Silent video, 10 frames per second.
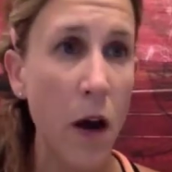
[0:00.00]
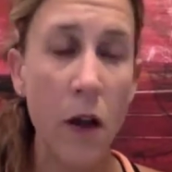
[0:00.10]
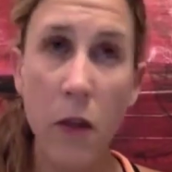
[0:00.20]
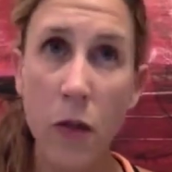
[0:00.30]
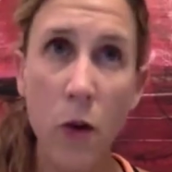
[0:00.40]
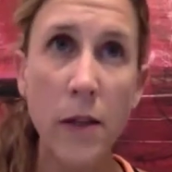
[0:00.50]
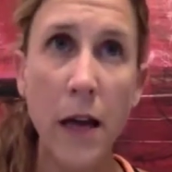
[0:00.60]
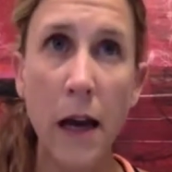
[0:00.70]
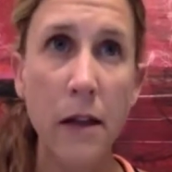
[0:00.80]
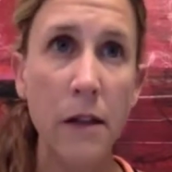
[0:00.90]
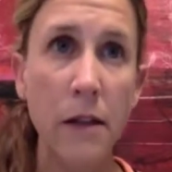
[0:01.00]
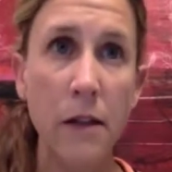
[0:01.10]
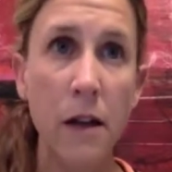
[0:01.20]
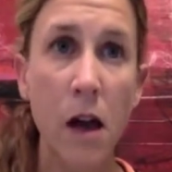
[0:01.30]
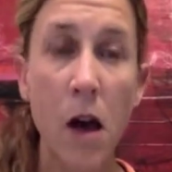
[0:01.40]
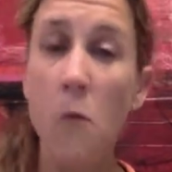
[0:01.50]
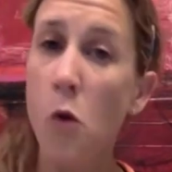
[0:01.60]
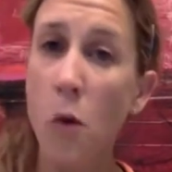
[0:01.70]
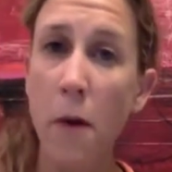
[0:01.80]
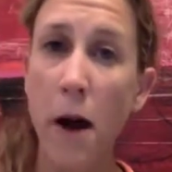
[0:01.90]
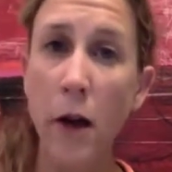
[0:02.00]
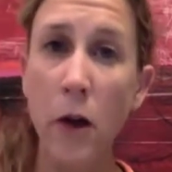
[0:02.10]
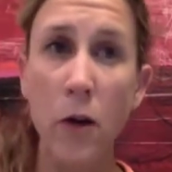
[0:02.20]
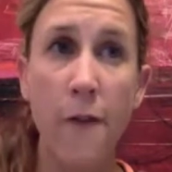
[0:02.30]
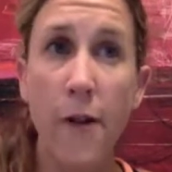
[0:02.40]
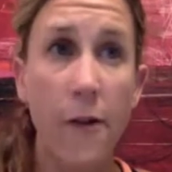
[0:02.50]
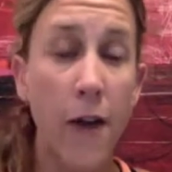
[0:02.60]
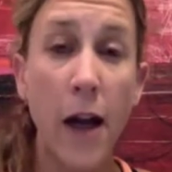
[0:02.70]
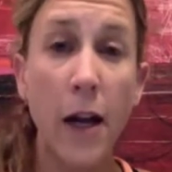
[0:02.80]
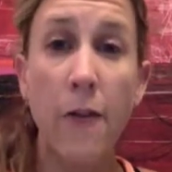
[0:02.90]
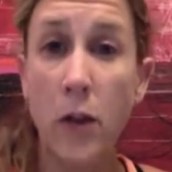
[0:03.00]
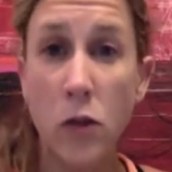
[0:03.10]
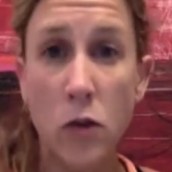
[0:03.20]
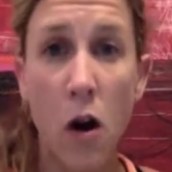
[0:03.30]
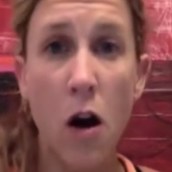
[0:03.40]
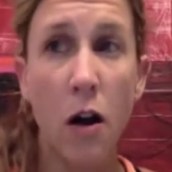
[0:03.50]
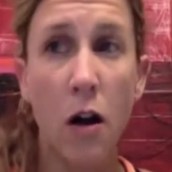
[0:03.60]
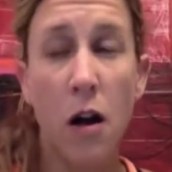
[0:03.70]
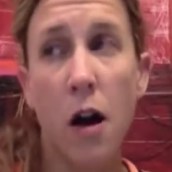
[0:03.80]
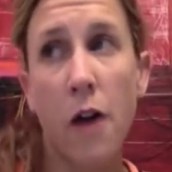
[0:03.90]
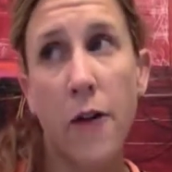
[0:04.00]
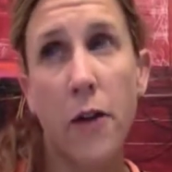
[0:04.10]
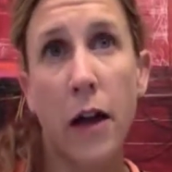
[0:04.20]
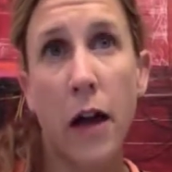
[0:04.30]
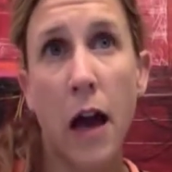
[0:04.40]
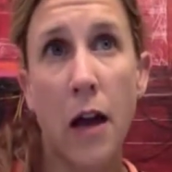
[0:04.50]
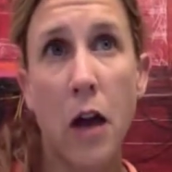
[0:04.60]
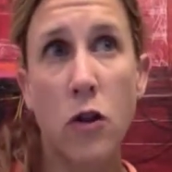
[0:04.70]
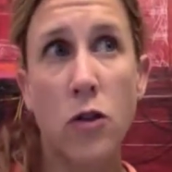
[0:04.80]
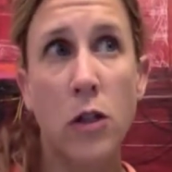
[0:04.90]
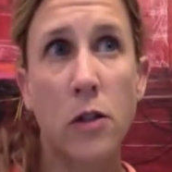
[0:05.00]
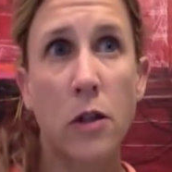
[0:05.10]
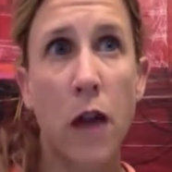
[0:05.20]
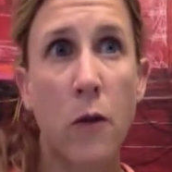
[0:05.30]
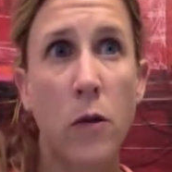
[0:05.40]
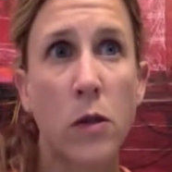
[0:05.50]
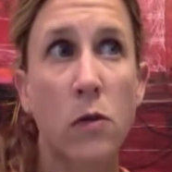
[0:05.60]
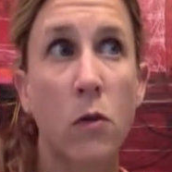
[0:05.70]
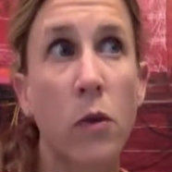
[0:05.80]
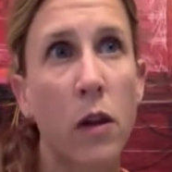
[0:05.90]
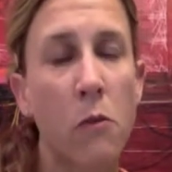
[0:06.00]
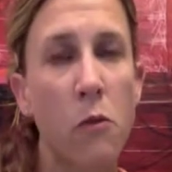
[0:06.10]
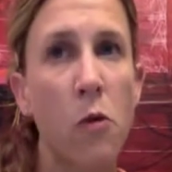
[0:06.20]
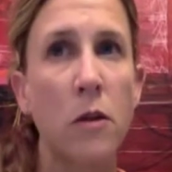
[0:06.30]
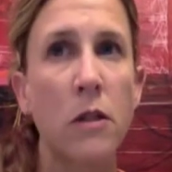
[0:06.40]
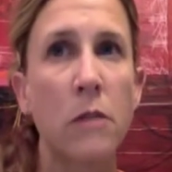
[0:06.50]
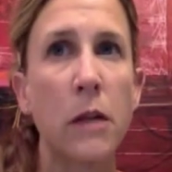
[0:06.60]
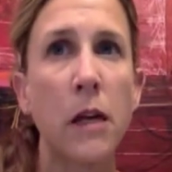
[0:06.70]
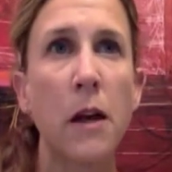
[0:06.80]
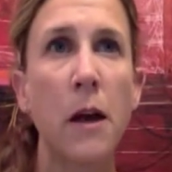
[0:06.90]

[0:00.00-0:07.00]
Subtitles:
And the third day I did more PIO. And I felt fine. I felt strong. I felt like I had energy. So that was really important to me.